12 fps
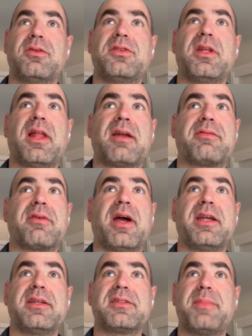You see a lot of
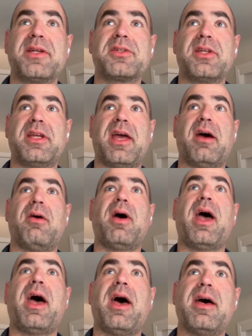variety, especially now
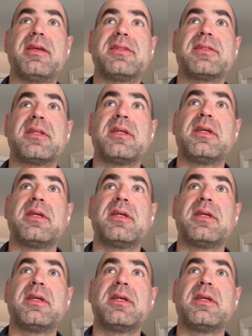as